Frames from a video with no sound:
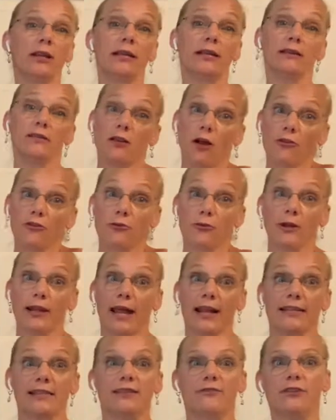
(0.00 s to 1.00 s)
is also an
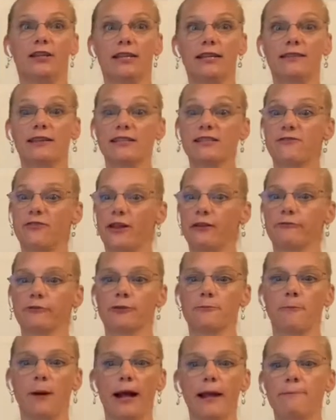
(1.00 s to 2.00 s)
activity that's
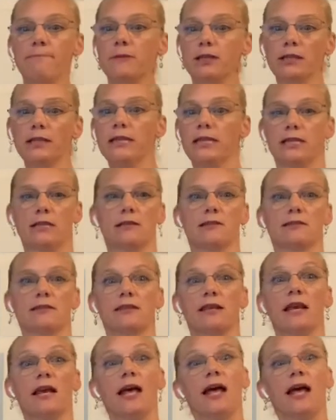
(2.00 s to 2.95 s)
favored by millions.